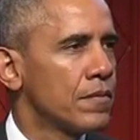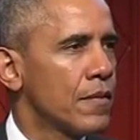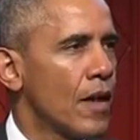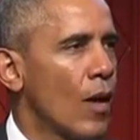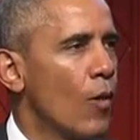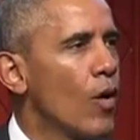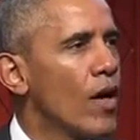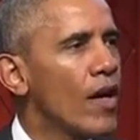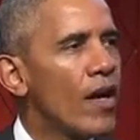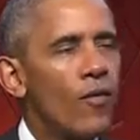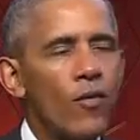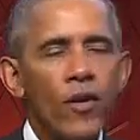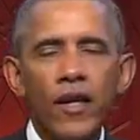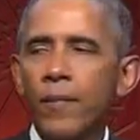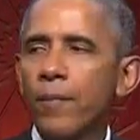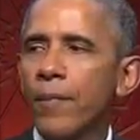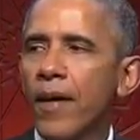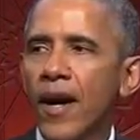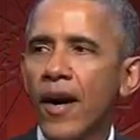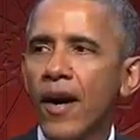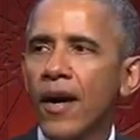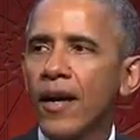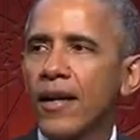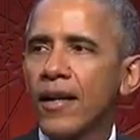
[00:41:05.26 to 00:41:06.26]
I want every
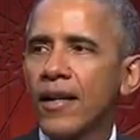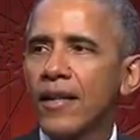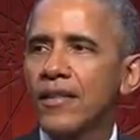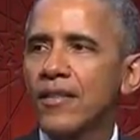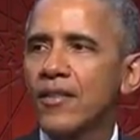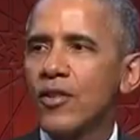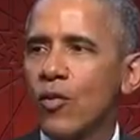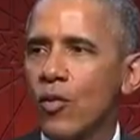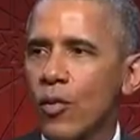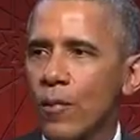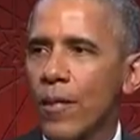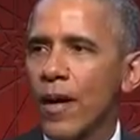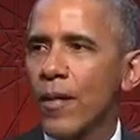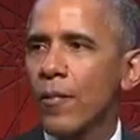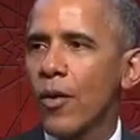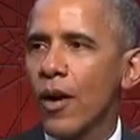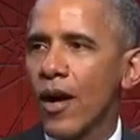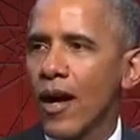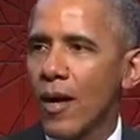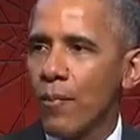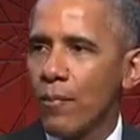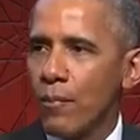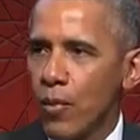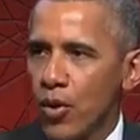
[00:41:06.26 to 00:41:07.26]
American to remember
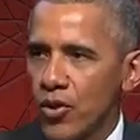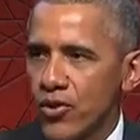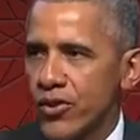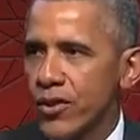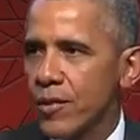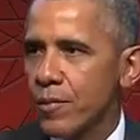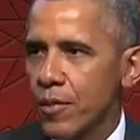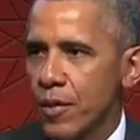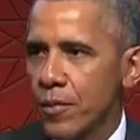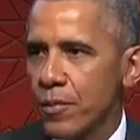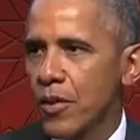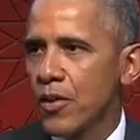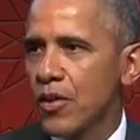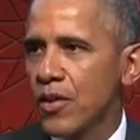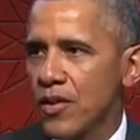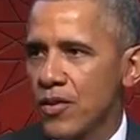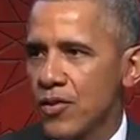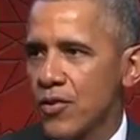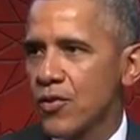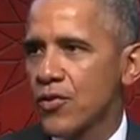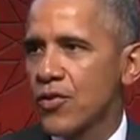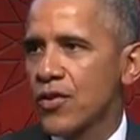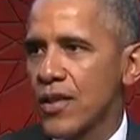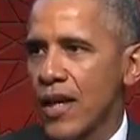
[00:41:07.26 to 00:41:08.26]
how Muslim
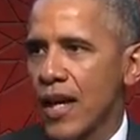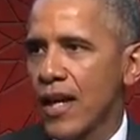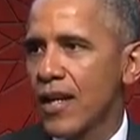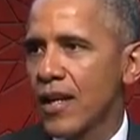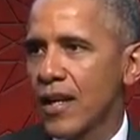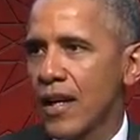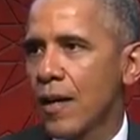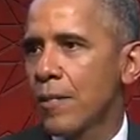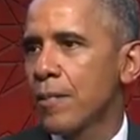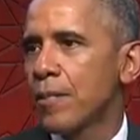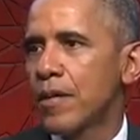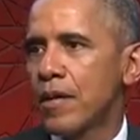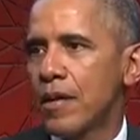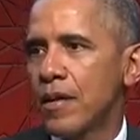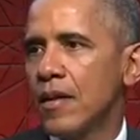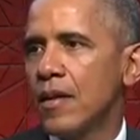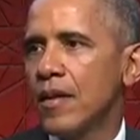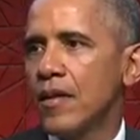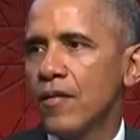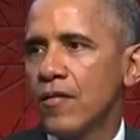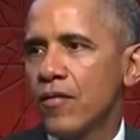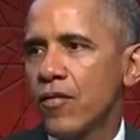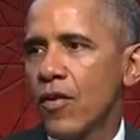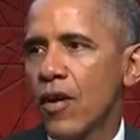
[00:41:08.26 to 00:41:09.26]
communities are standing up
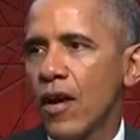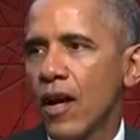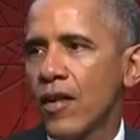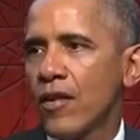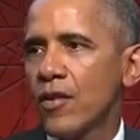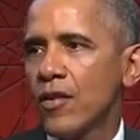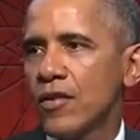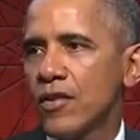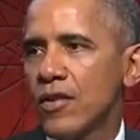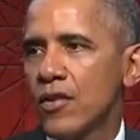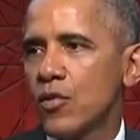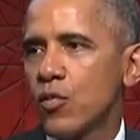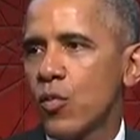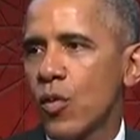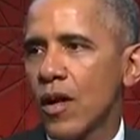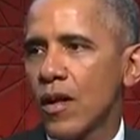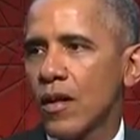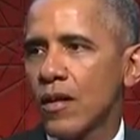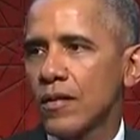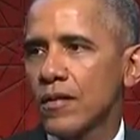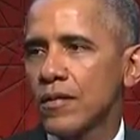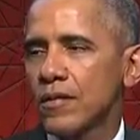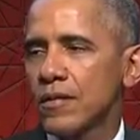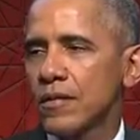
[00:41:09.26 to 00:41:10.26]
for others as well.